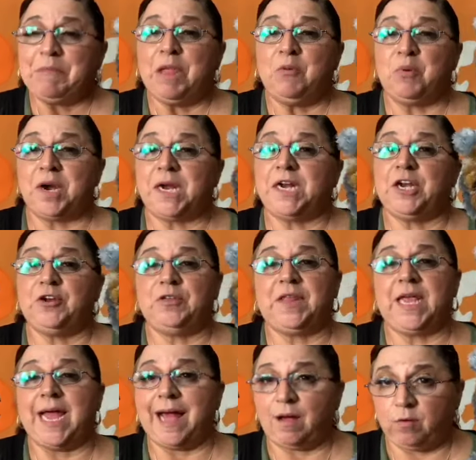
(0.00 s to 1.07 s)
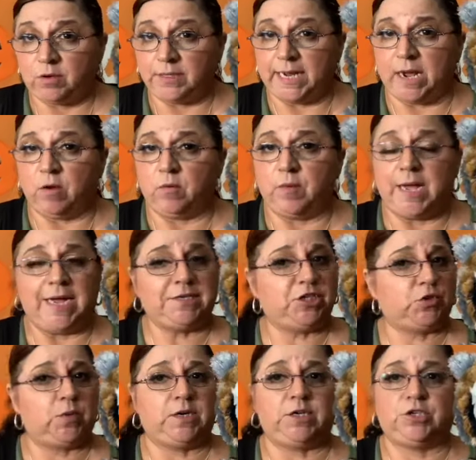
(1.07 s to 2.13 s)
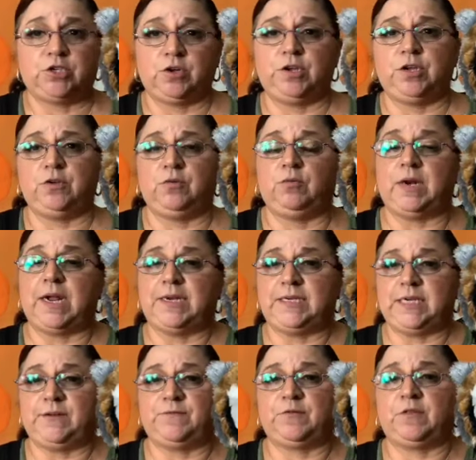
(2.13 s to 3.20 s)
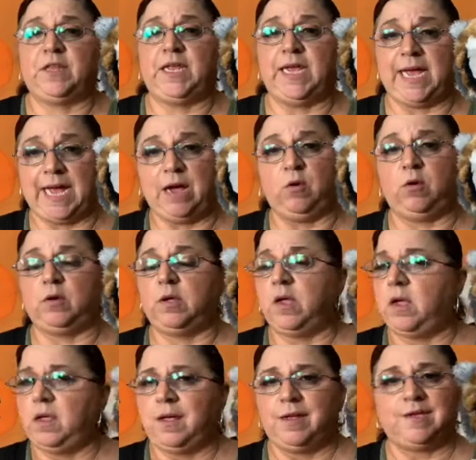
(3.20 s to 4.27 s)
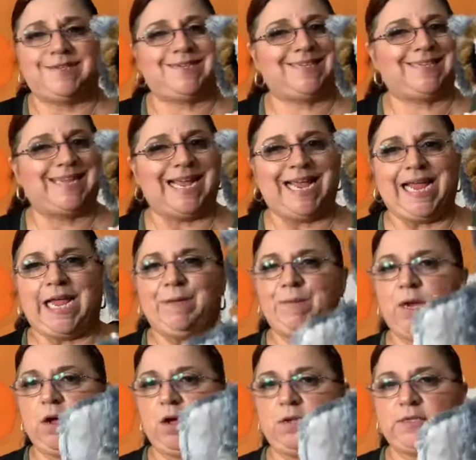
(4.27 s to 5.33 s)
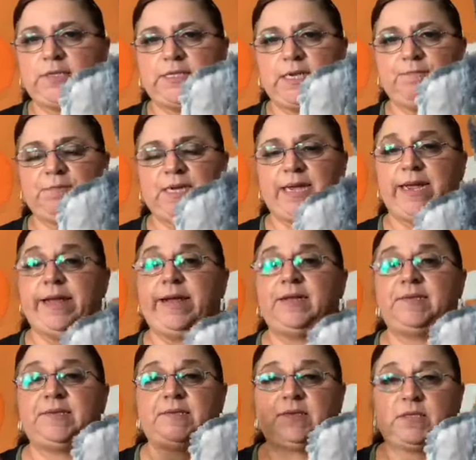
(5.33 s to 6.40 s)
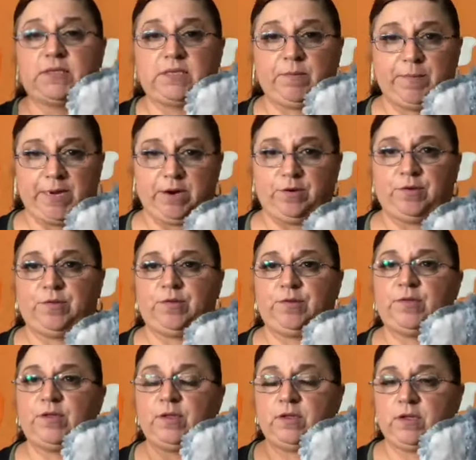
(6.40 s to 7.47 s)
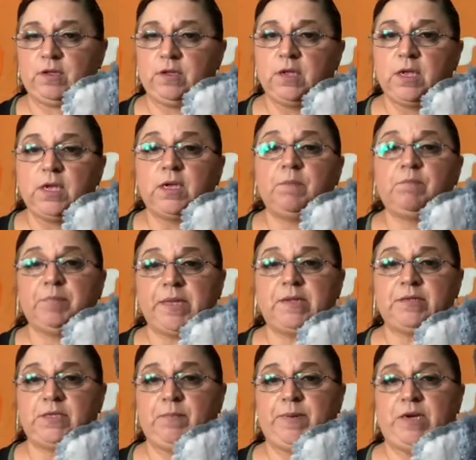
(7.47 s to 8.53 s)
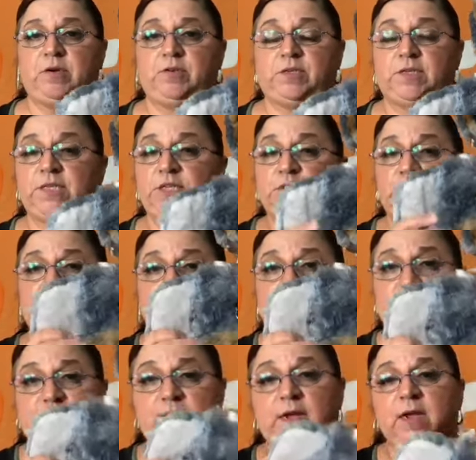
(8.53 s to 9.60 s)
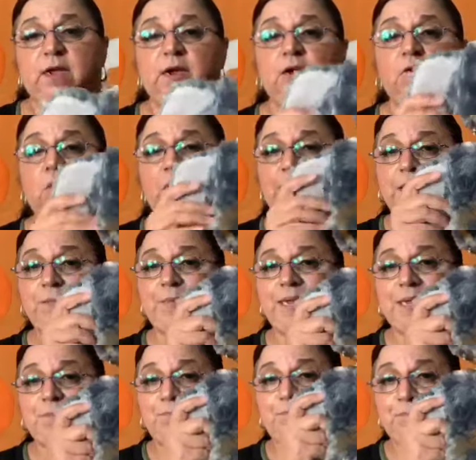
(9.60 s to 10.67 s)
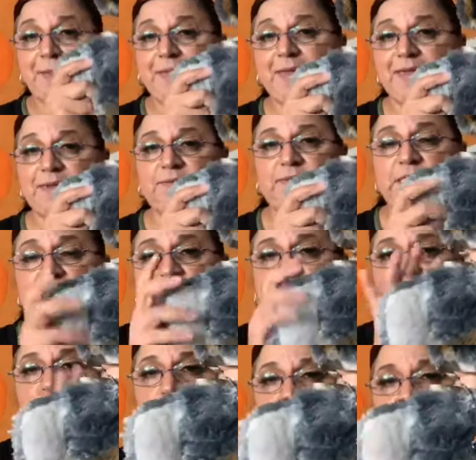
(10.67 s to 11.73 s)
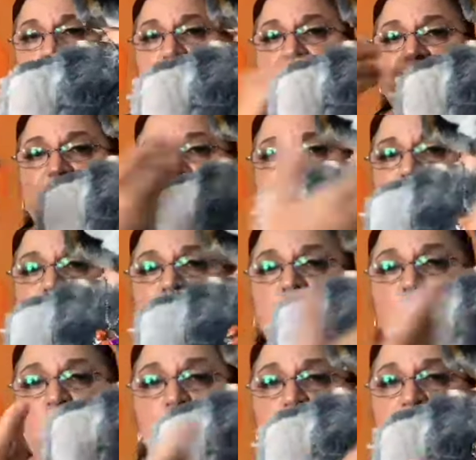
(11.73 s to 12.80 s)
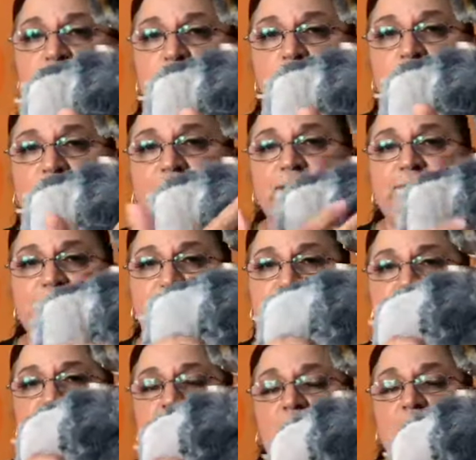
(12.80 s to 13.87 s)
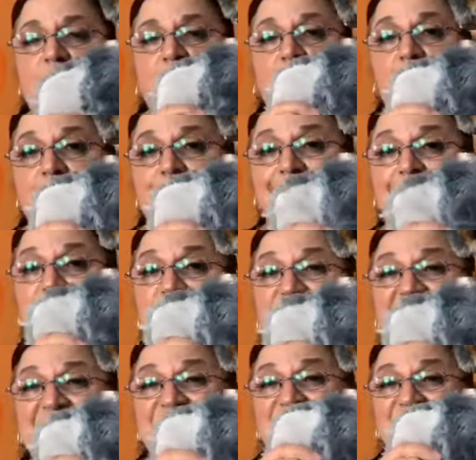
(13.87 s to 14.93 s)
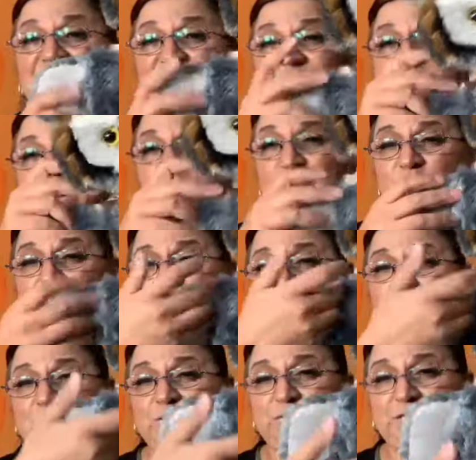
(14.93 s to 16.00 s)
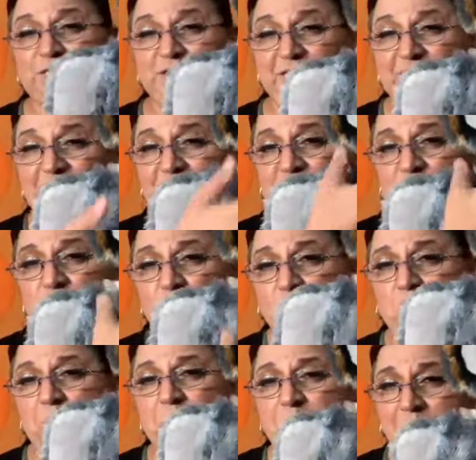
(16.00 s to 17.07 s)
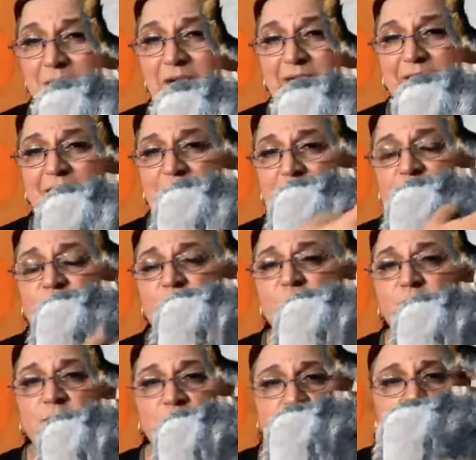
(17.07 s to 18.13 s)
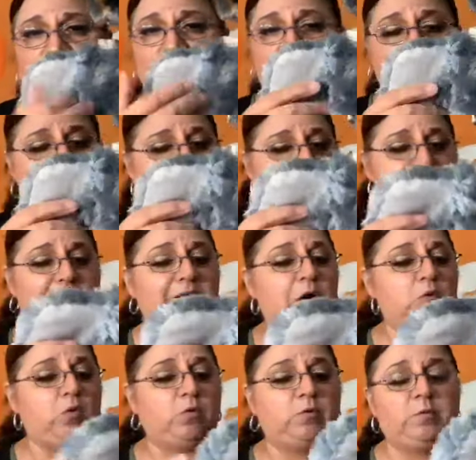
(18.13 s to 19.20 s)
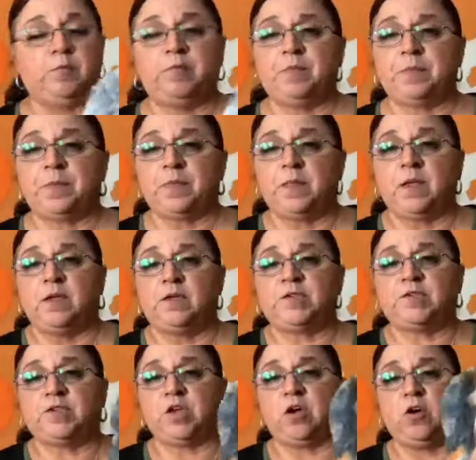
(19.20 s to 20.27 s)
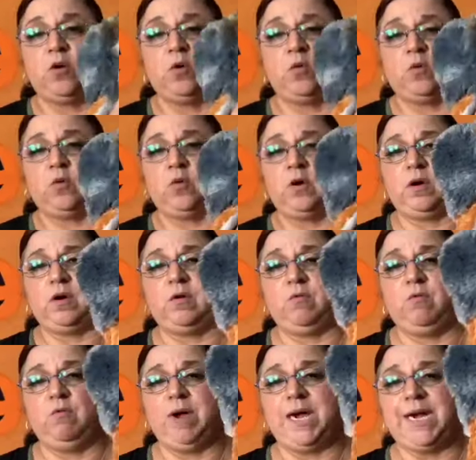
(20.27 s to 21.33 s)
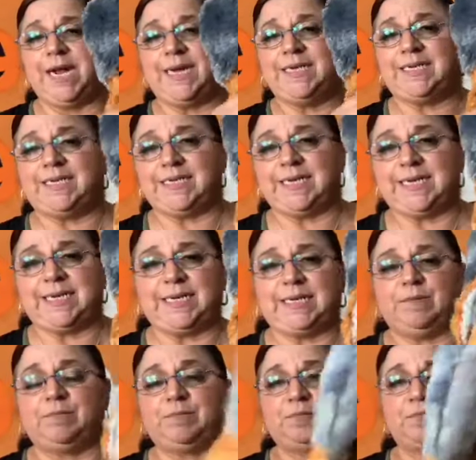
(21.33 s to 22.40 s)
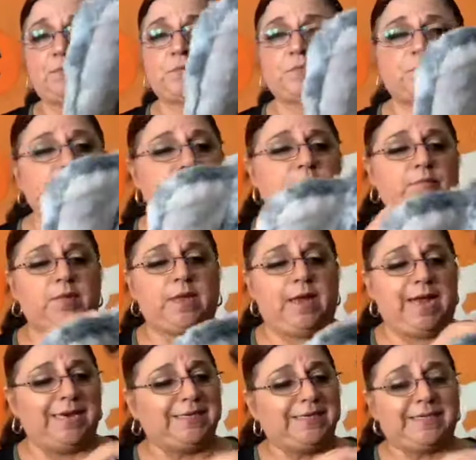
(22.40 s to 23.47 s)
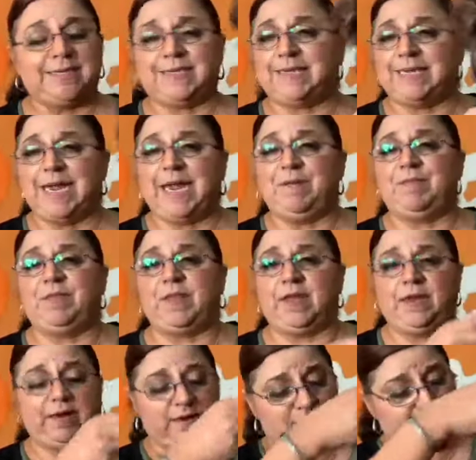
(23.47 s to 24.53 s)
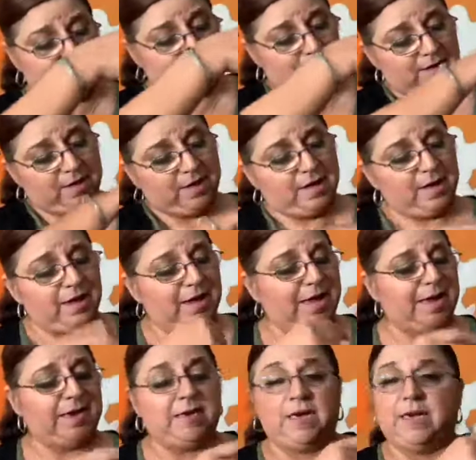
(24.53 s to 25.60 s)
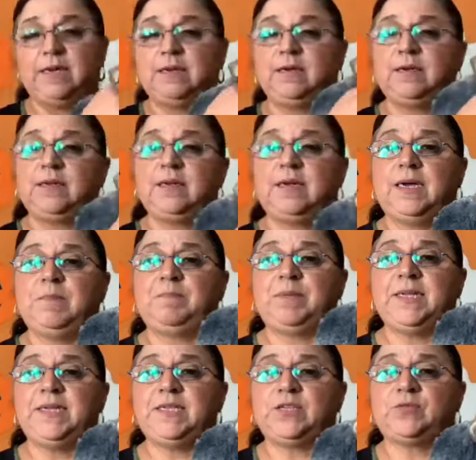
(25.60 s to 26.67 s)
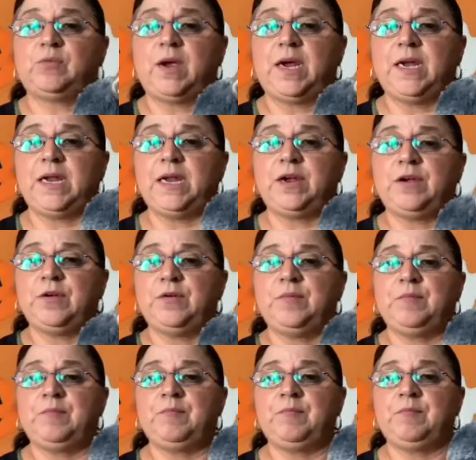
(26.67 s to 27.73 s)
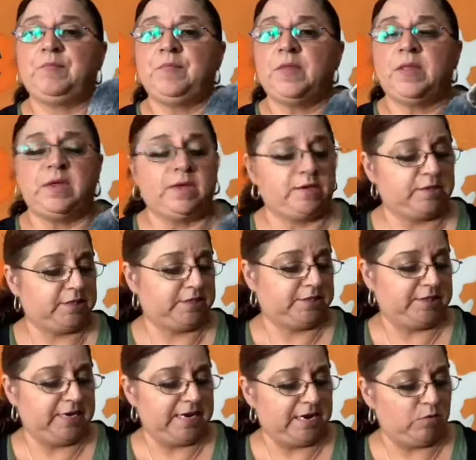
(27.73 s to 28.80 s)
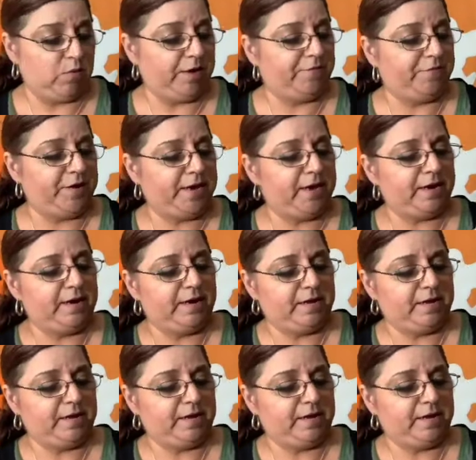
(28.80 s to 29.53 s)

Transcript: we're going to do the owl now. I just want to show you what I did for the owl. Same concept as the bears, the Build-A-Bears. This was quite a big piece as far as width-wise. I could even fit her arms in the whole body of the owl. So when I did it, I did the same thing. I cut a piece right here to see how we fit.